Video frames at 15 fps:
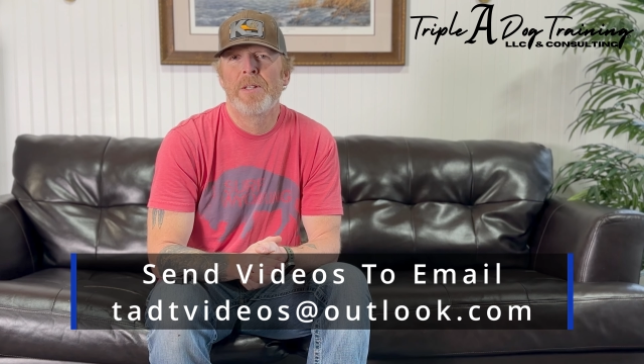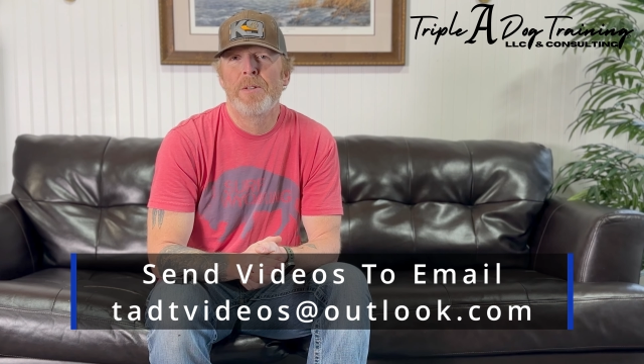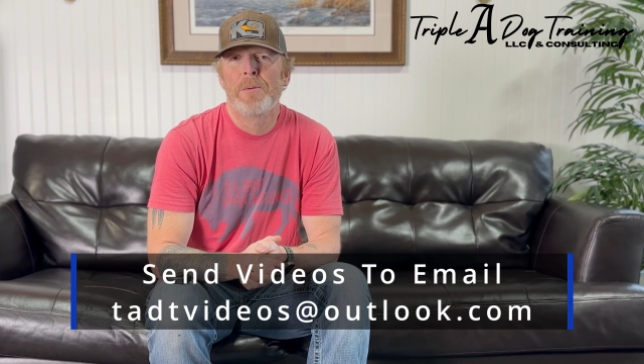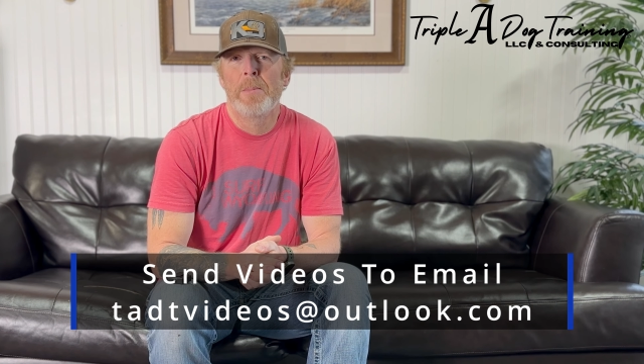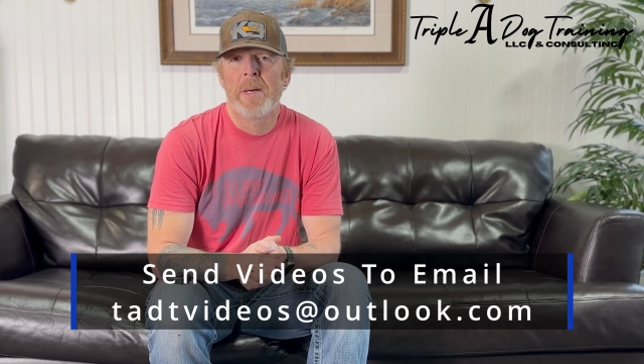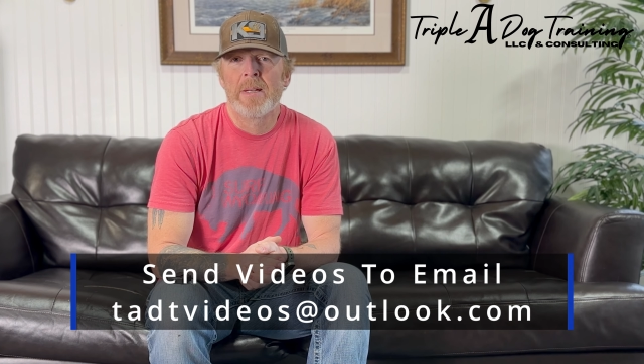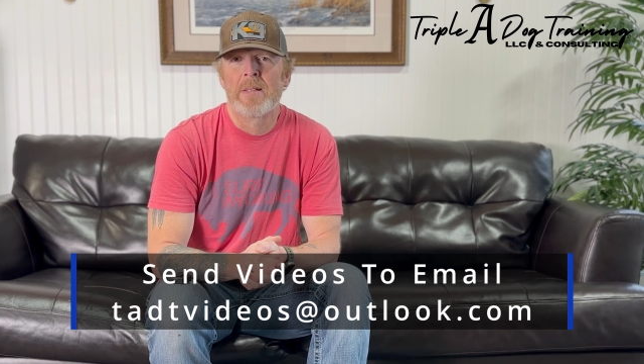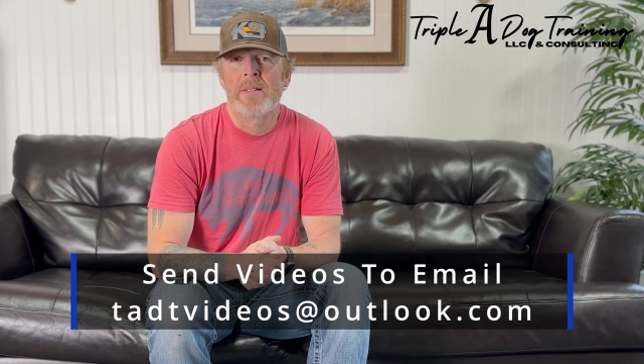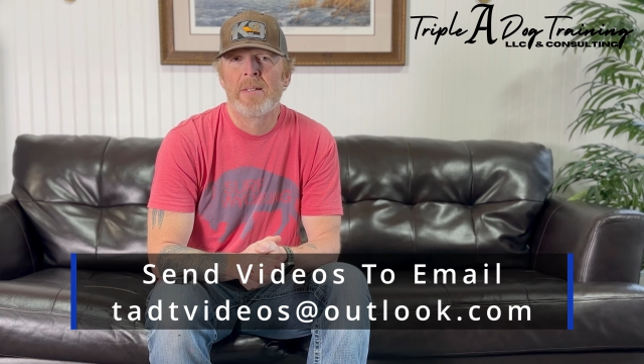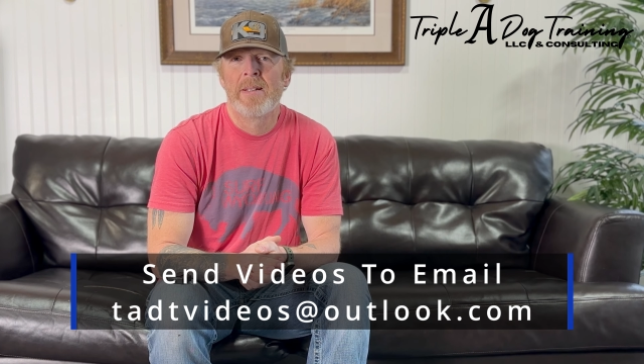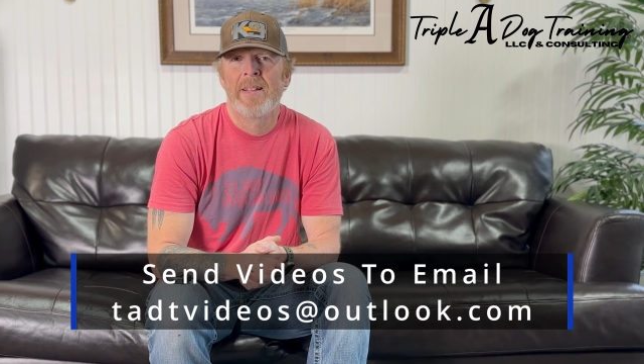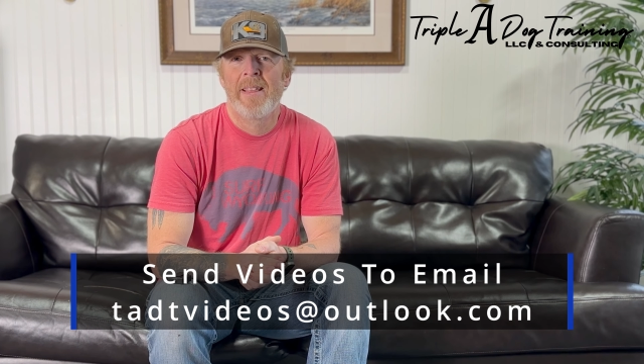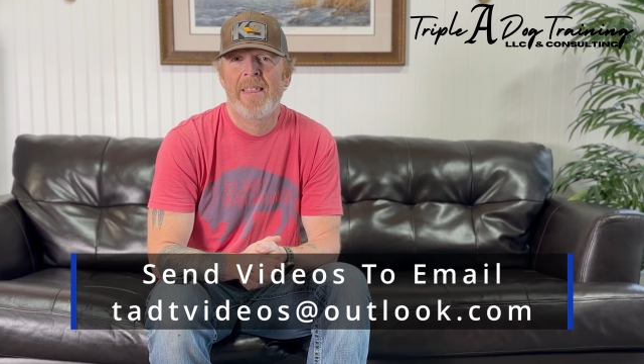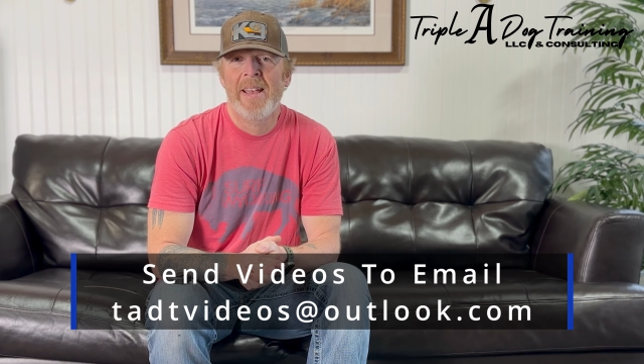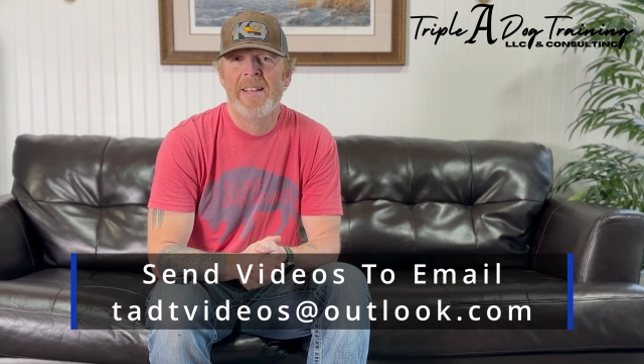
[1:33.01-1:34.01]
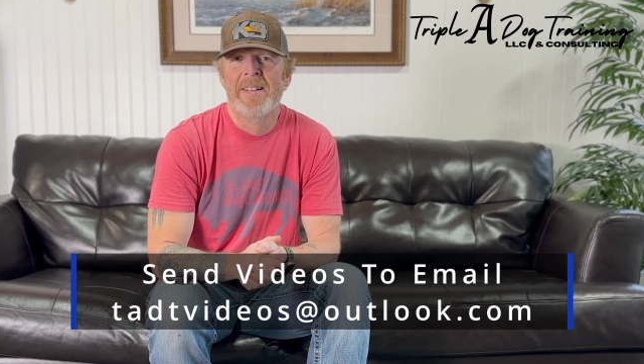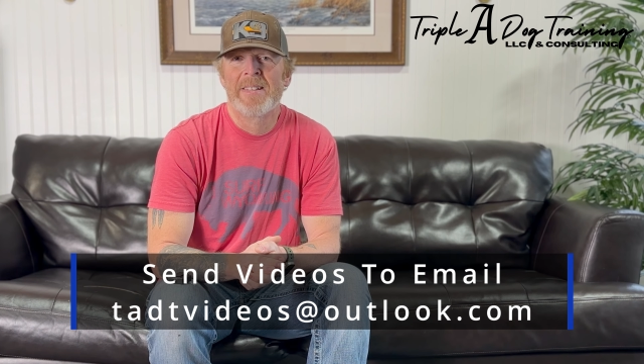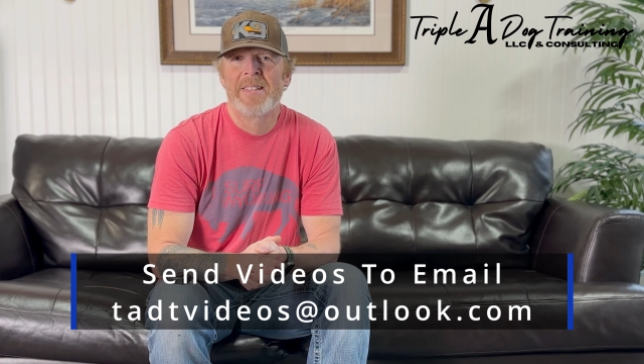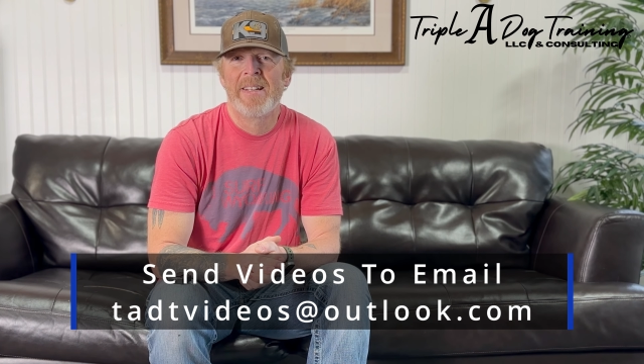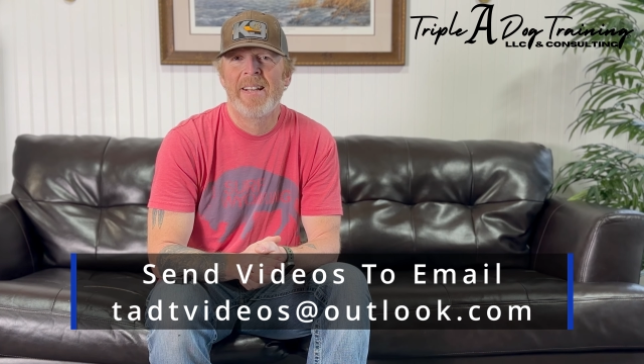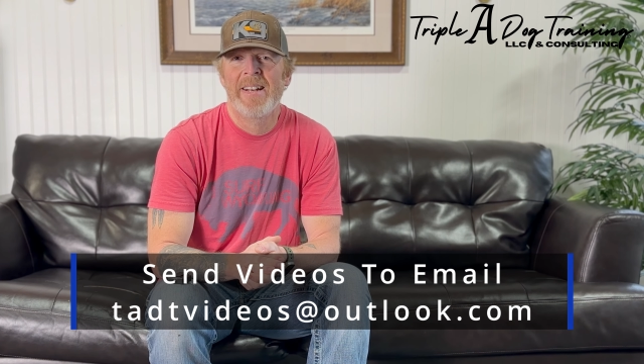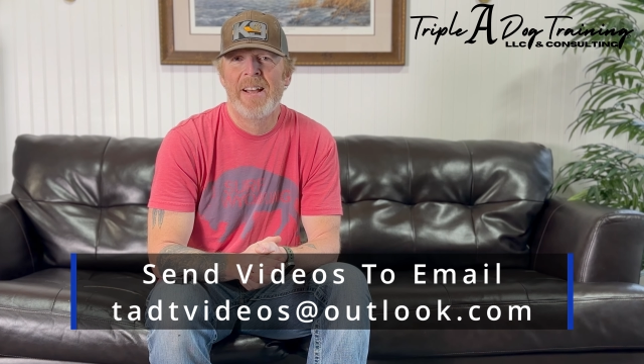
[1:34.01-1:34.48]
you best.
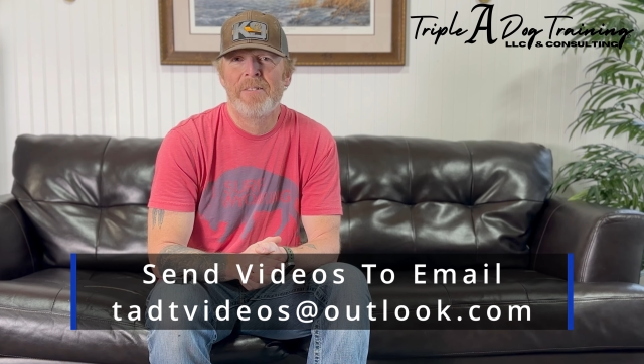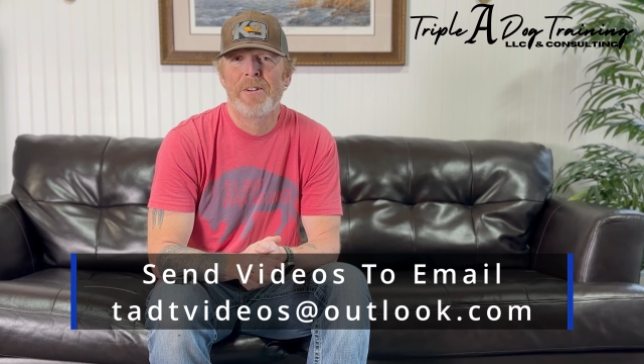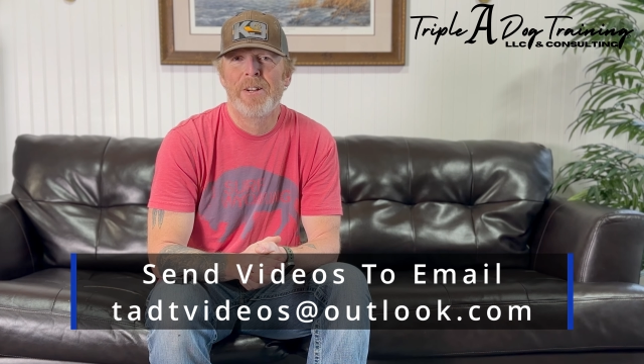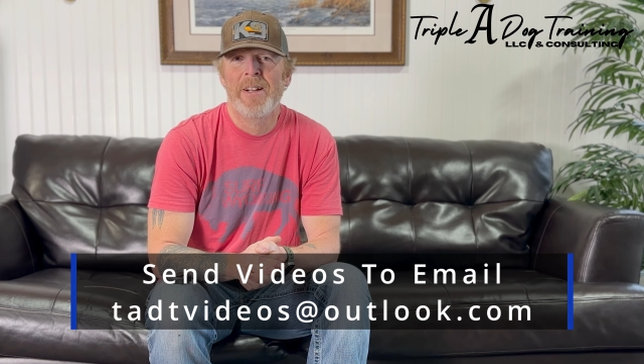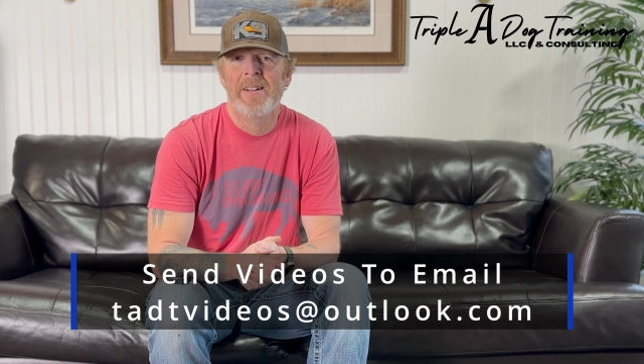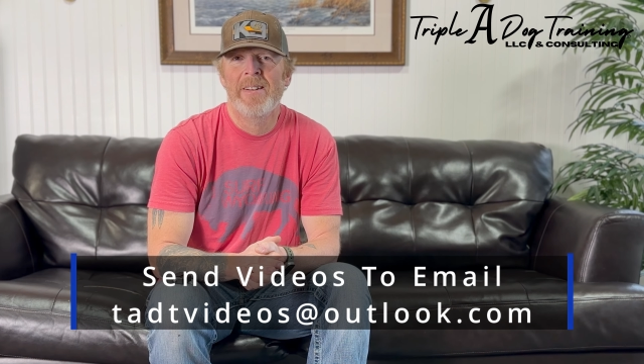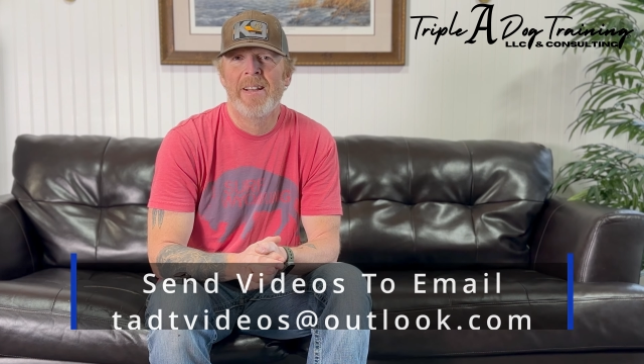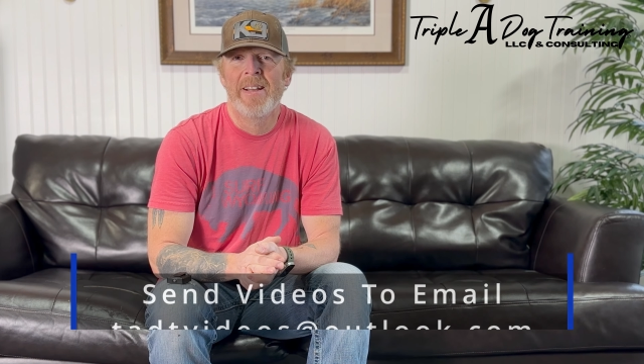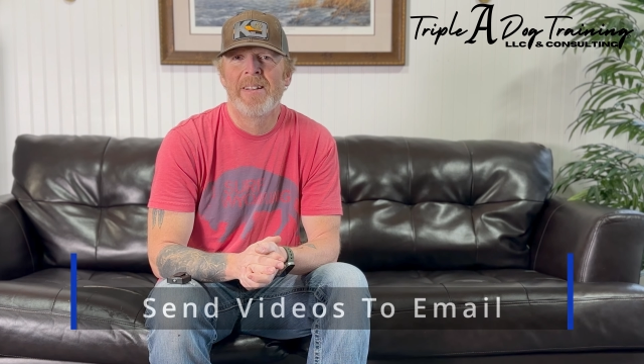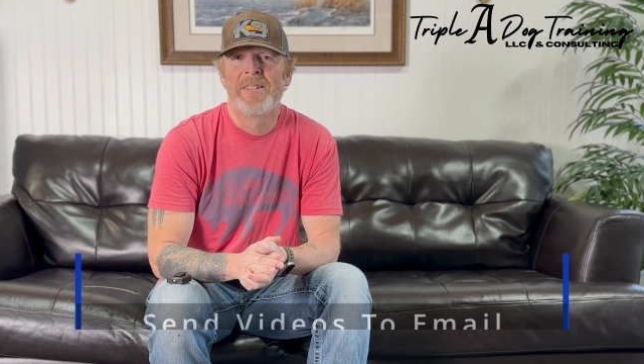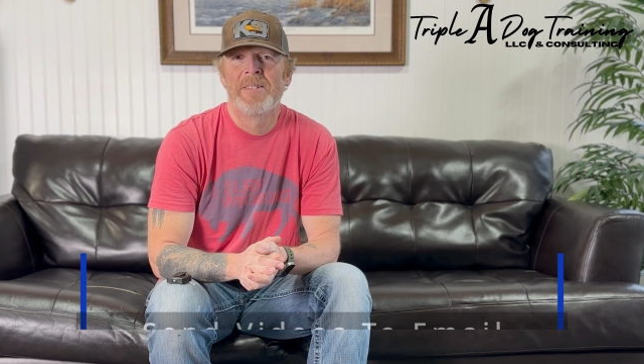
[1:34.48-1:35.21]
Thanks and have a great day.